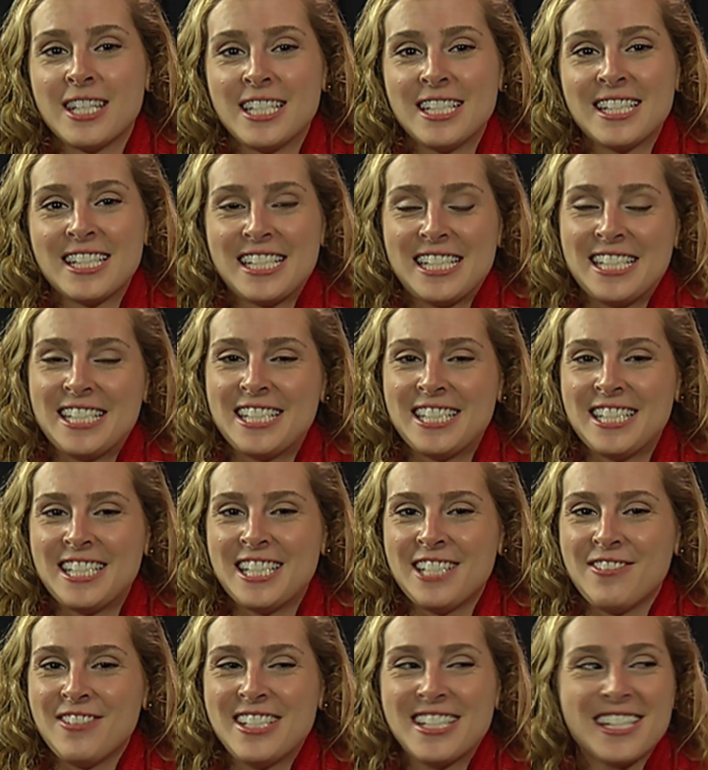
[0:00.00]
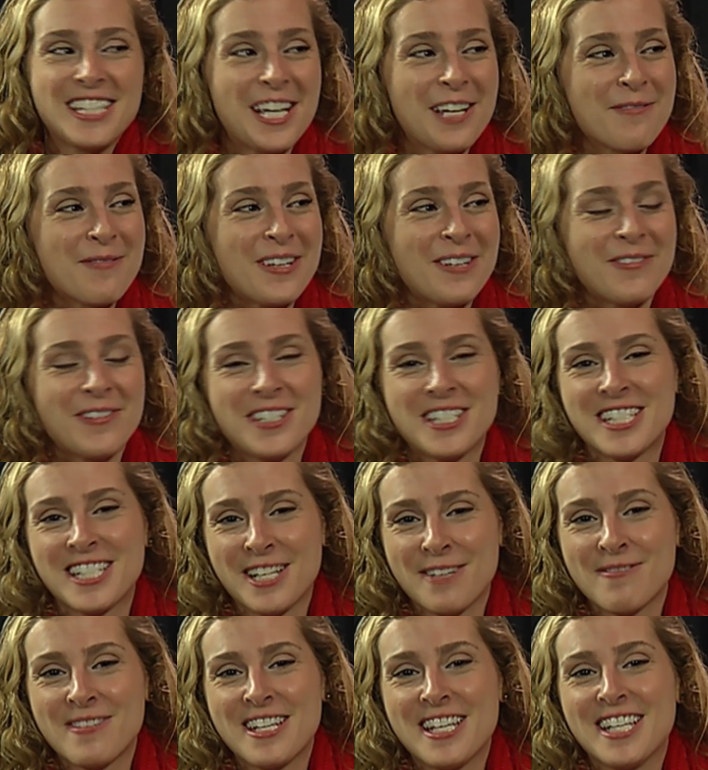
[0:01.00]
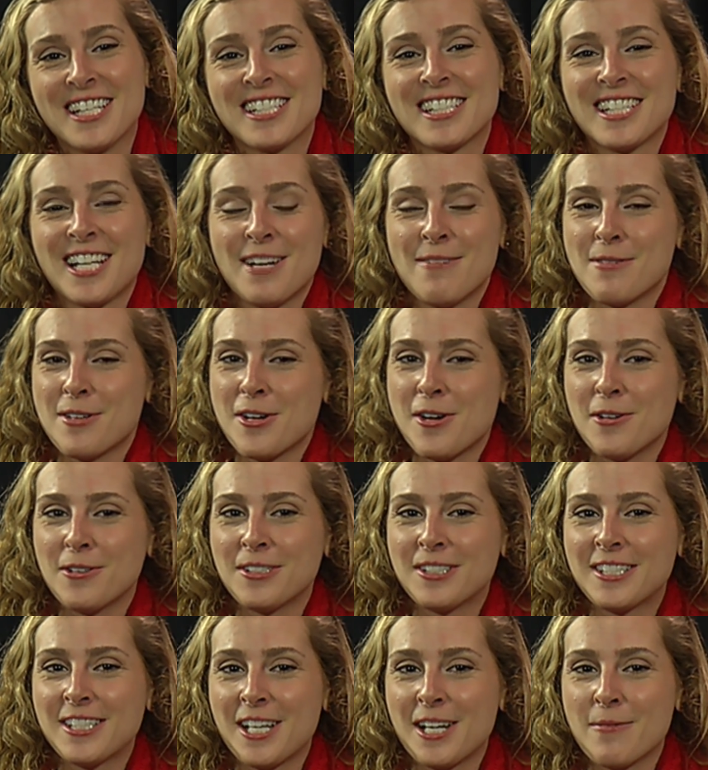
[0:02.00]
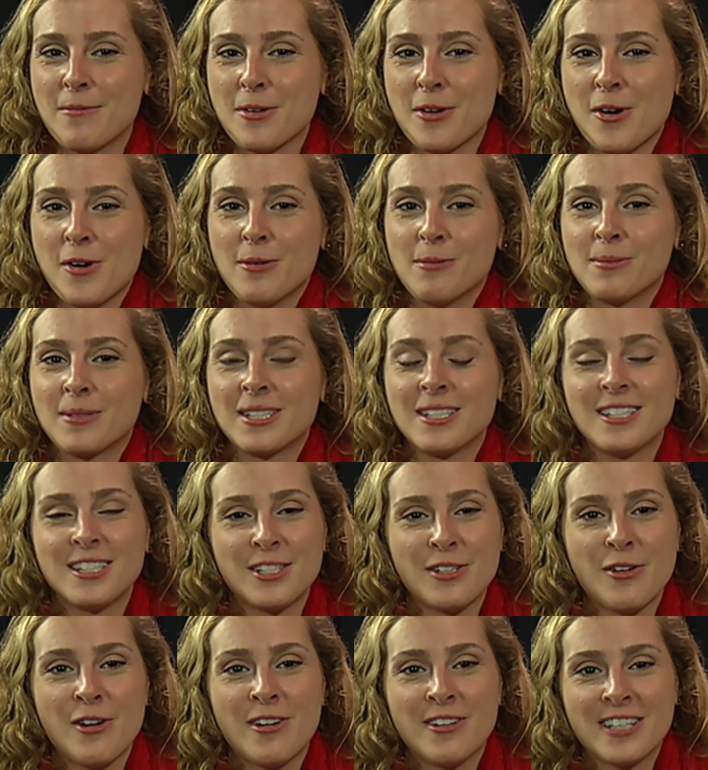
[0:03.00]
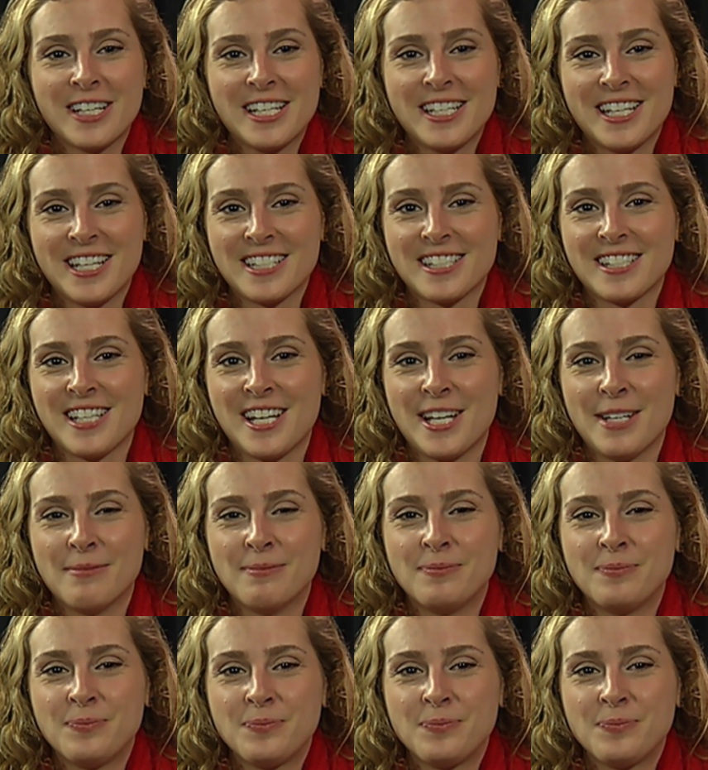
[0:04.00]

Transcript: That does it for this ECTV segment with Shelby Hicks. I'm your host, Sarah McCombs. See you all again next time.